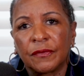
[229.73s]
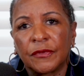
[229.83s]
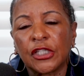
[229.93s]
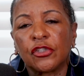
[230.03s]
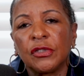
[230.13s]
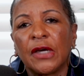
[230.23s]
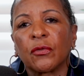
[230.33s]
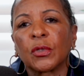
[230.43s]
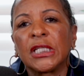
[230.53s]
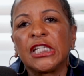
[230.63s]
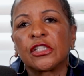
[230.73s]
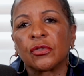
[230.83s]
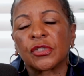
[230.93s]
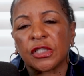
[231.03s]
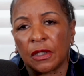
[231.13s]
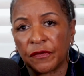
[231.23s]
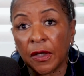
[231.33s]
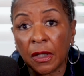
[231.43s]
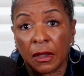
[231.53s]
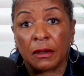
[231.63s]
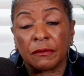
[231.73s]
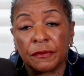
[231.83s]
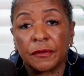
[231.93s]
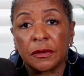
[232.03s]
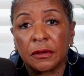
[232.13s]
that you never released yourself of.